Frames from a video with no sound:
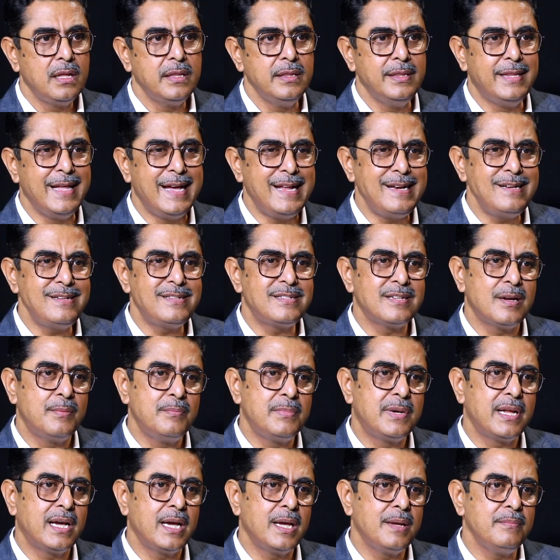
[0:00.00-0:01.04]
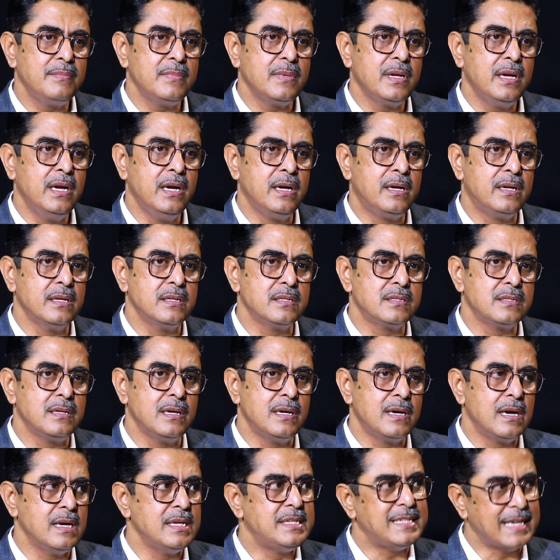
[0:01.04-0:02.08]
then sometimes it is a
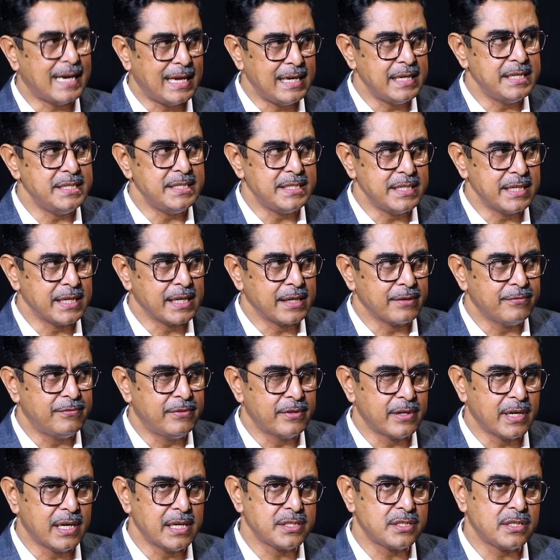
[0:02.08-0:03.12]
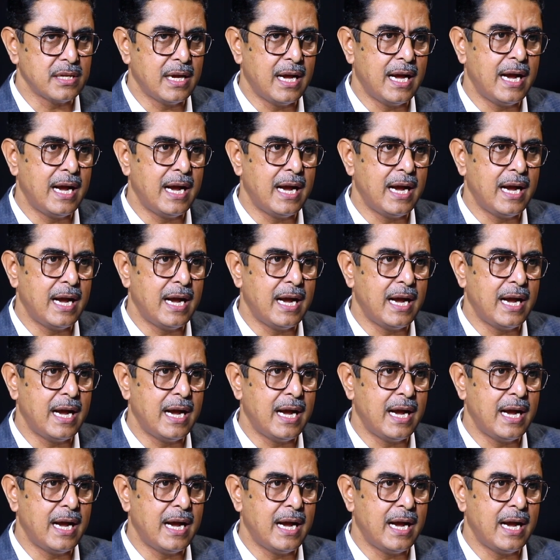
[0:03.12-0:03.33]
little challenging for us.